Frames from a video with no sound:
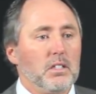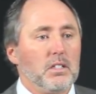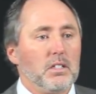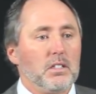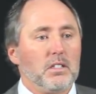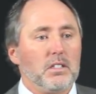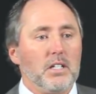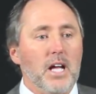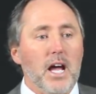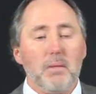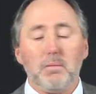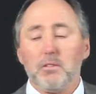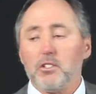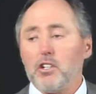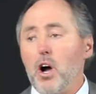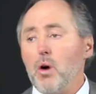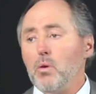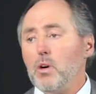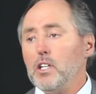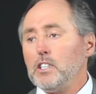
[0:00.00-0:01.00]
Snappers
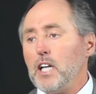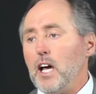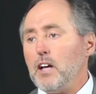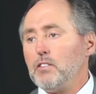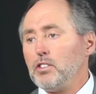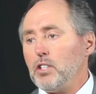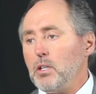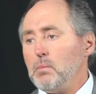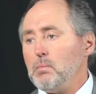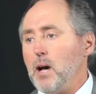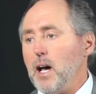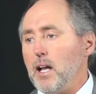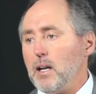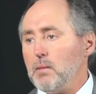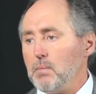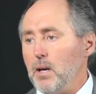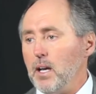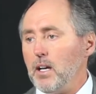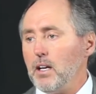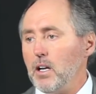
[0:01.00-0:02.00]
always have somebody
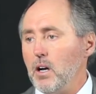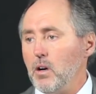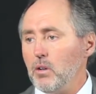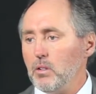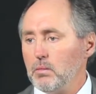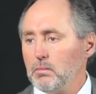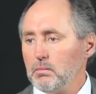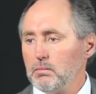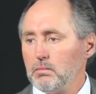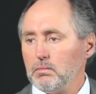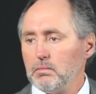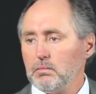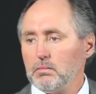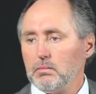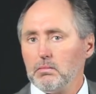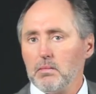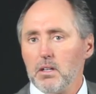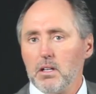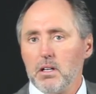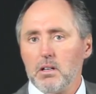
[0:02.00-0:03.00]
picking on them,
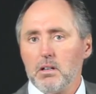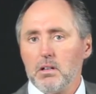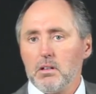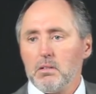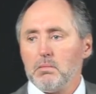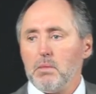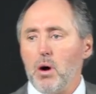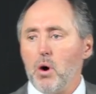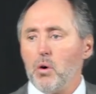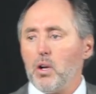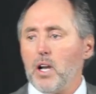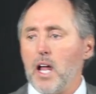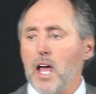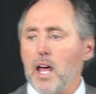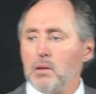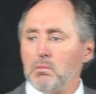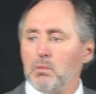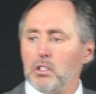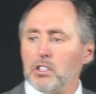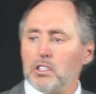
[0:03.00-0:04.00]
poking at
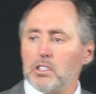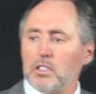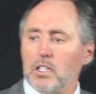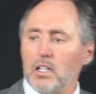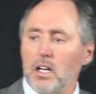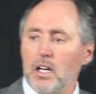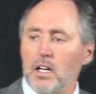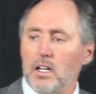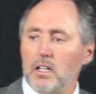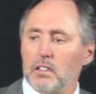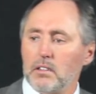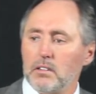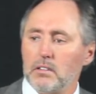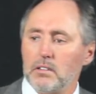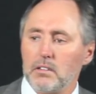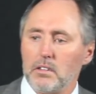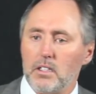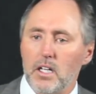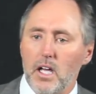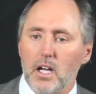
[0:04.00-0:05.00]
them with a stick,
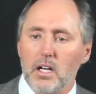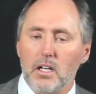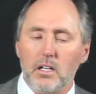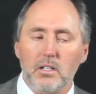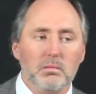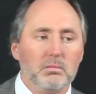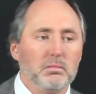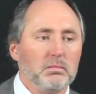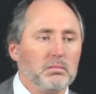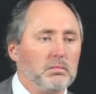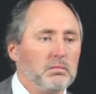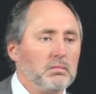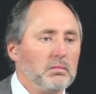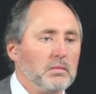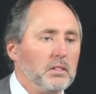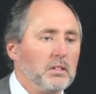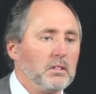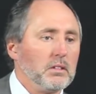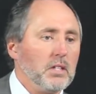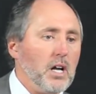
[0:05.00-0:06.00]
kicking them,
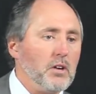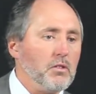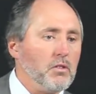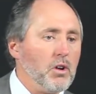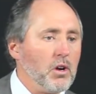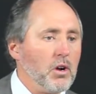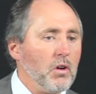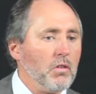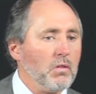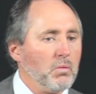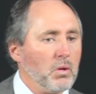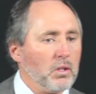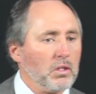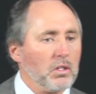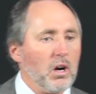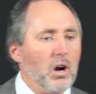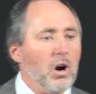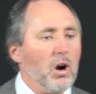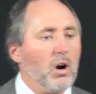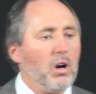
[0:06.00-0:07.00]
trying to run over them with a
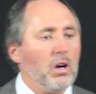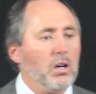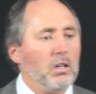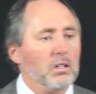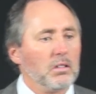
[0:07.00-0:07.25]
car,